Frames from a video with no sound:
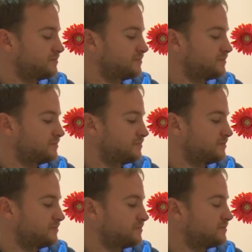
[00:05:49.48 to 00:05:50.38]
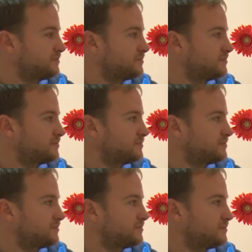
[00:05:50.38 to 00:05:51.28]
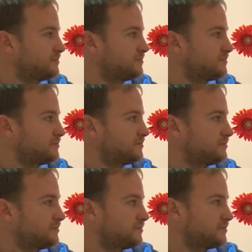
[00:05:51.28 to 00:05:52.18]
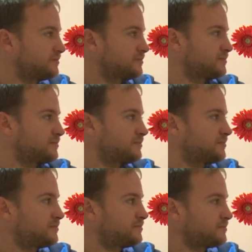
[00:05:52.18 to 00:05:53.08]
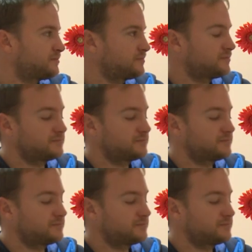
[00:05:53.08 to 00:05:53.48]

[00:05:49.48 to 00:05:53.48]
This person isn't speaking.